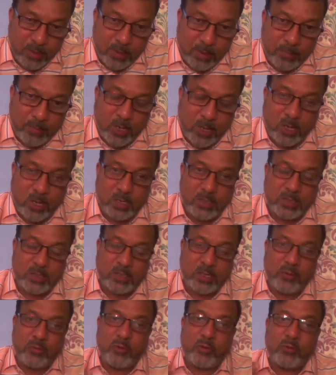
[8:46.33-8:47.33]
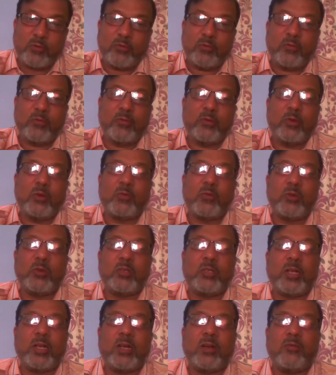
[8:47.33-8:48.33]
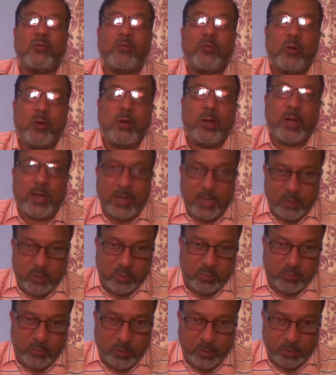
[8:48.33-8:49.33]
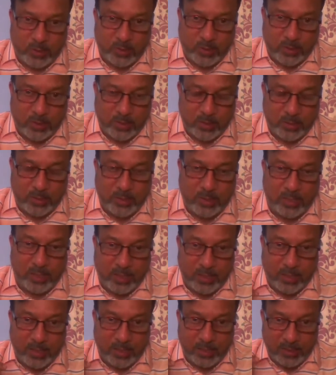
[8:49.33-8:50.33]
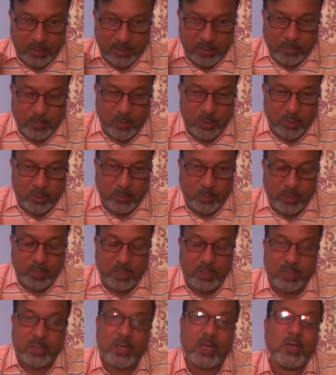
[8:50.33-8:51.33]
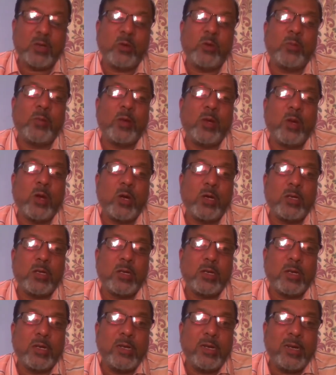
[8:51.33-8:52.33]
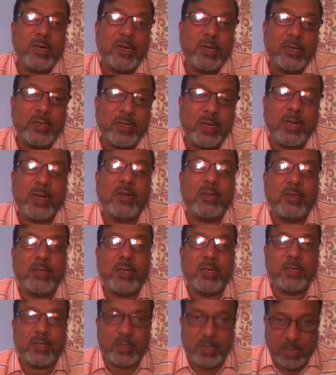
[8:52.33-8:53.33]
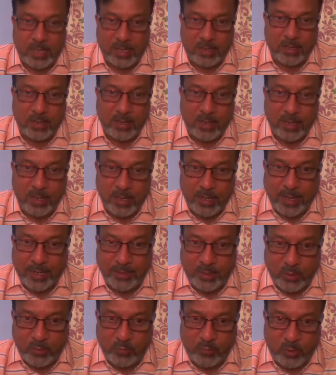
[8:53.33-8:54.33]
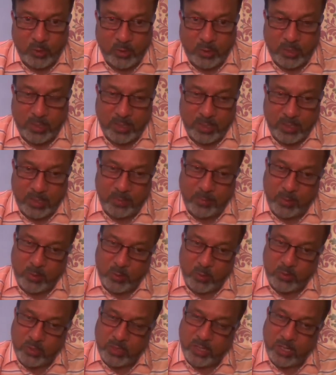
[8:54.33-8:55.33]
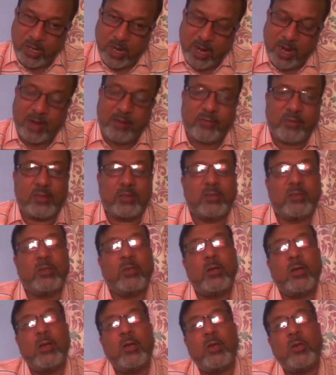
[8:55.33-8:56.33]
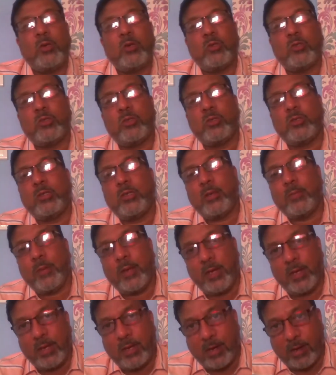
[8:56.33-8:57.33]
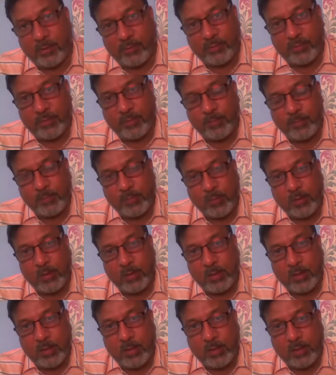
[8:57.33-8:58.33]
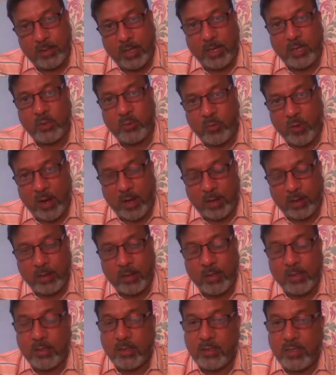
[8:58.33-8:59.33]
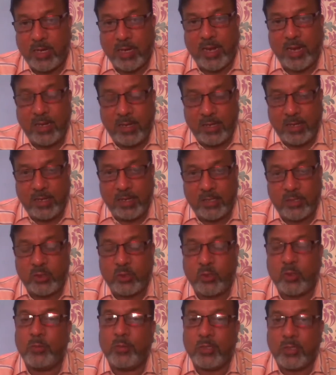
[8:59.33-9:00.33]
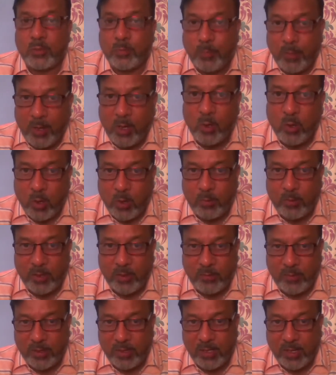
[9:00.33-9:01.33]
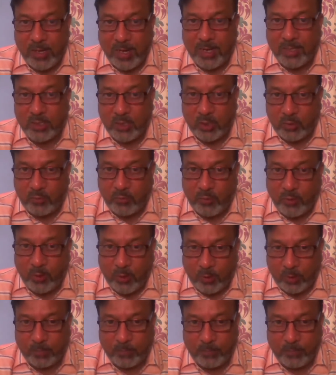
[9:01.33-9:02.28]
Because if you take a full glass of water, there is a possibility that you may not drink the entire glass of water, and then when you drink half and you throw the remaining half. That is one. The second thing is, you must spill over when the glass is full.